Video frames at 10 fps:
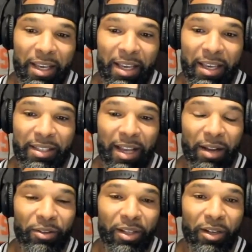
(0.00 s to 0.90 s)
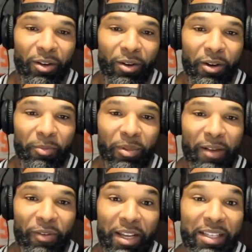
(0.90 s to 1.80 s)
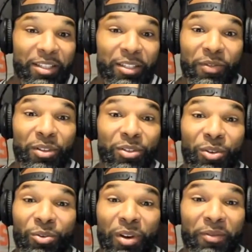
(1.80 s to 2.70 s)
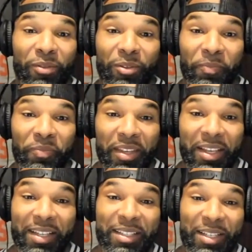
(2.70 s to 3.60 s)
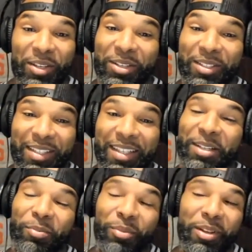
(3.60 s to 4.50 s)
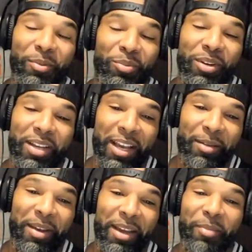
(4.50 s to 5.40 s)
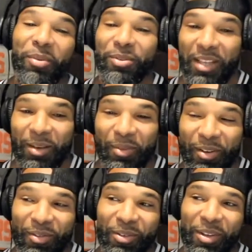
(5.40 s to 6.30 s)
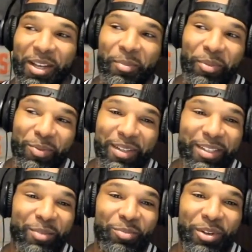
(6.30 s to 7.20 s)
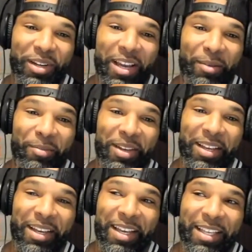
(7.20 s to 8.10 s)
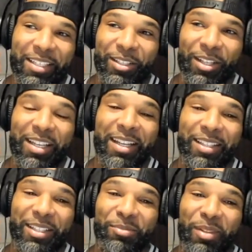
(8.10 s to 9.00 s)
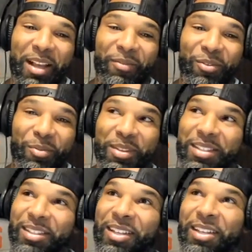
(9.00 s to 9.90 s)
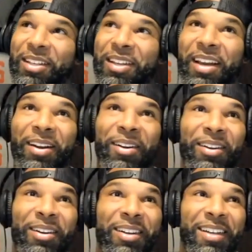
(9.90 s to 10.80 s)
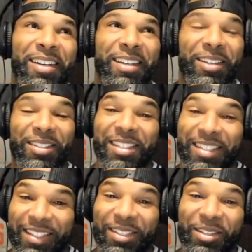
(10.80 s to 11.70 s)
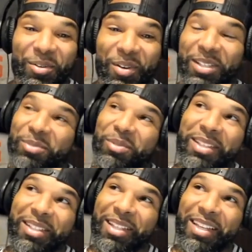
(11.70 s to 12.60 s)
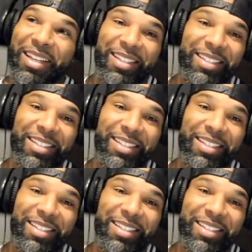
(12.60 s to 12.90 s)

he's out there on a platform. He just feels so grateful. He continue. You can see in the pregame and postgame interview, but especially pregame, he's looking at this platform. He's looking in the air. He's listening to the question, but he's looking at the